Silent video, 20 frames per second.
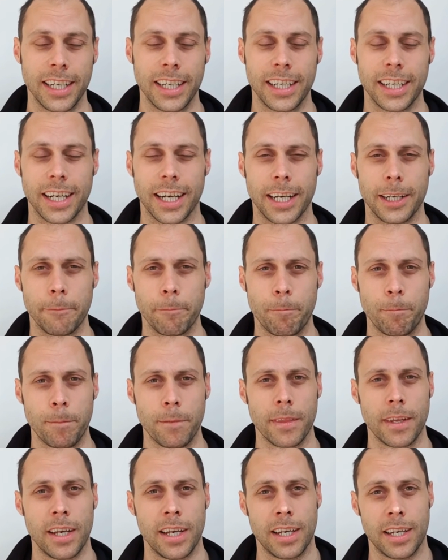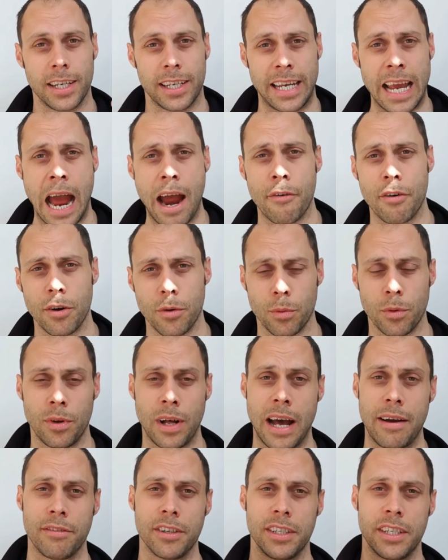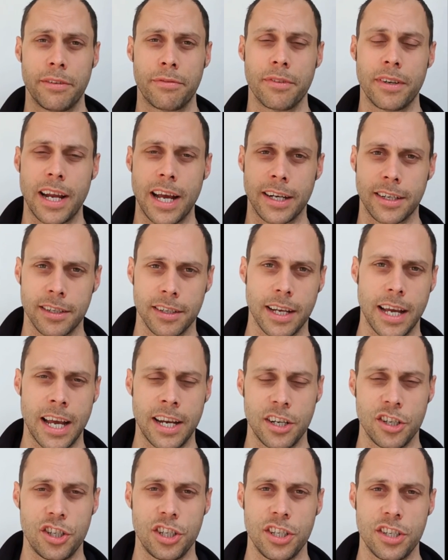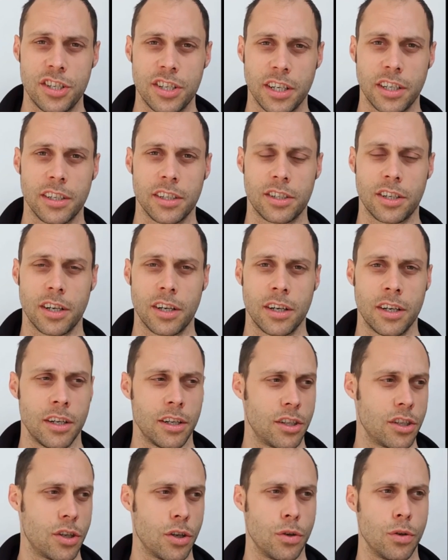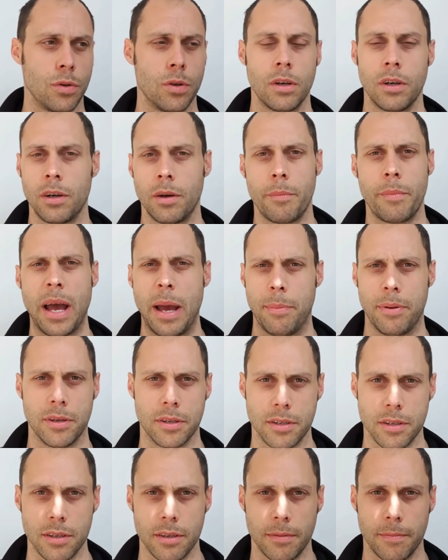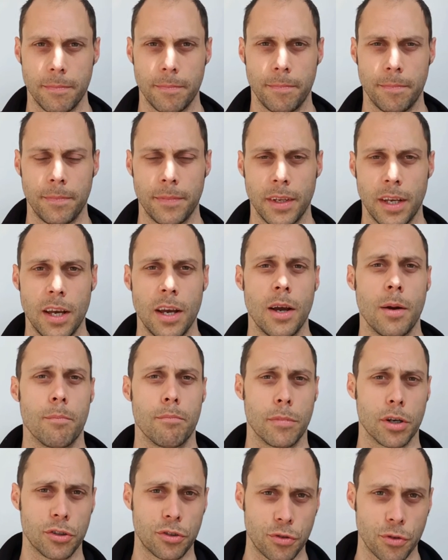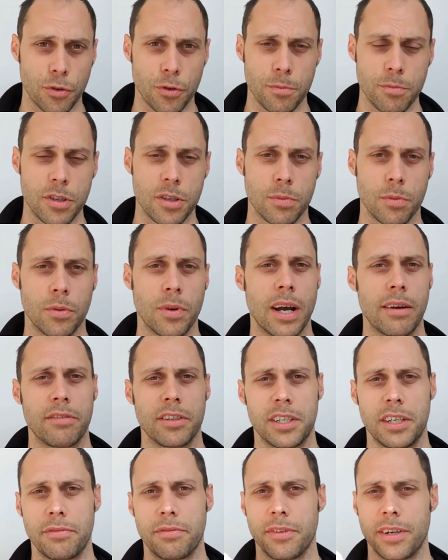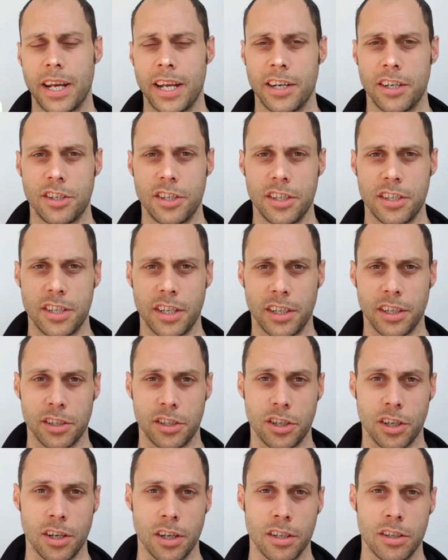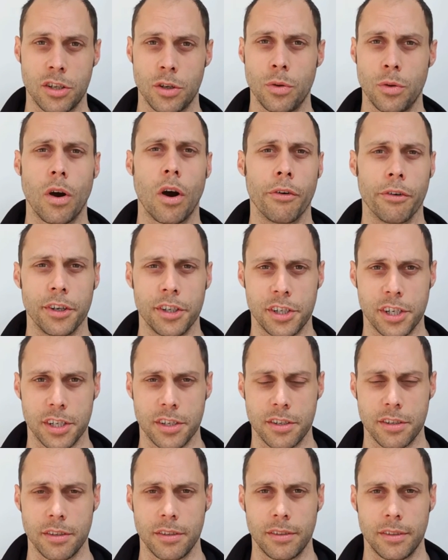Okay. Carrot will have a different energy signature to peppers. Mushrooms will have a different energy signature to oranges.